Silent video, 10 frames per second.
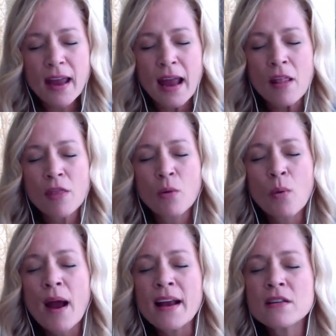And the
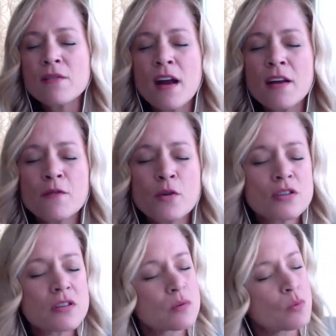right divine
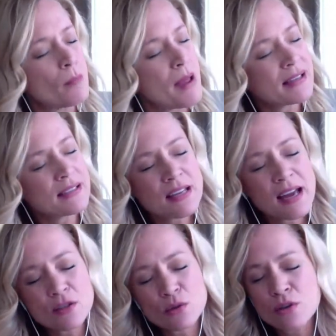forces will
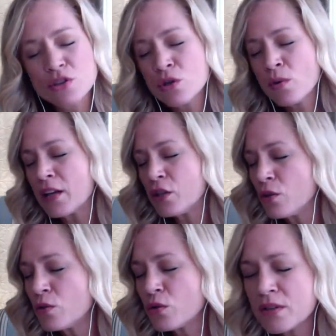magnetize towards you and you
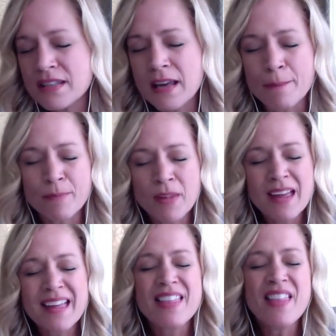towards them.
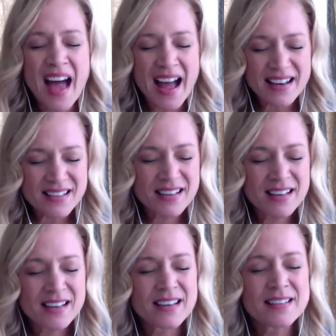That
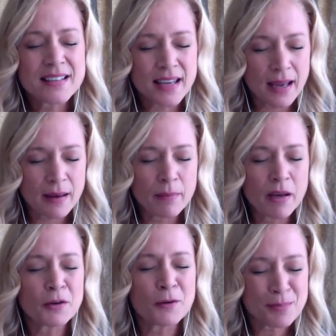is the game
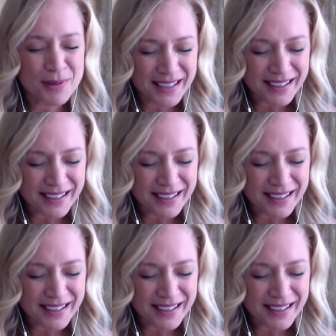you are playing.